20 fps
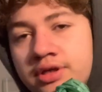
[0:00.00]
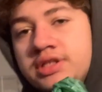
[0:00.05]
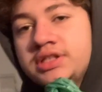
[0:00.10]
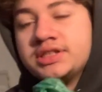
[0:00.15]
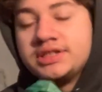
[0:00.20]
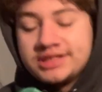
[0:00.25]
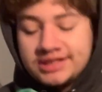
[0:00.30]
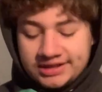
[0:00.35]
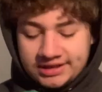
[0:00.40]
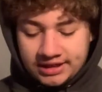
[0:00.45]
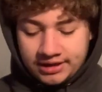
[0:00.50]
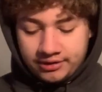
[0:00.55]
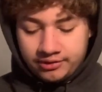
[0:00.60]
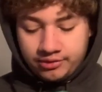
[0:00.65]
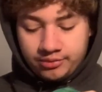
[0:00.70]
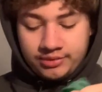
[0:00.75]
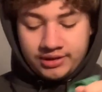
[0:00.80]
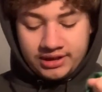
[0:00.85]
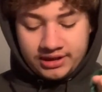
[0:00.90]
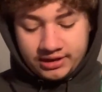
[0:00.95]
just get that little
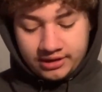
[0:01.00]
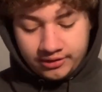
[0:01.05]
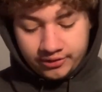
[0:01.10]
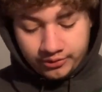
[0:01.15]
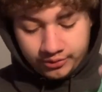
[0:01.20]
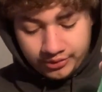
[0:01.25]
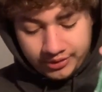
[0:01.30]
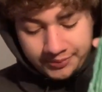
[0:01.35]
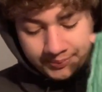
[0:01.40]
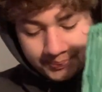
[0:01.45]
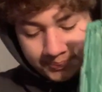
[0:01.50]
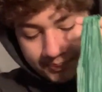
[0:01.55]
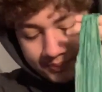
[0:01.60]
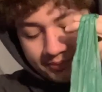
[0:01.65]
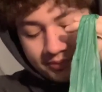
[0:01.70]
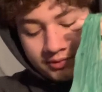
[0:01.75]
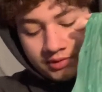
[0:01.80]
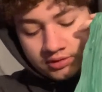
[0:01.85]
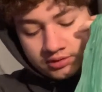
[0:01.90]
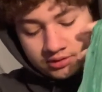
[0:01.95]
bag out of the way.
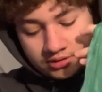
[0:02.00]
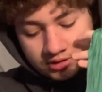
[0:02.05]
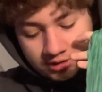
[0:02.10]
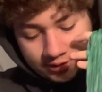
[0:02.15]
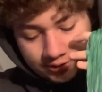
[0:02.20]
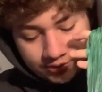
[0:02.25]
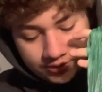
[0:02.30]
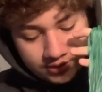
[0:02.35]
So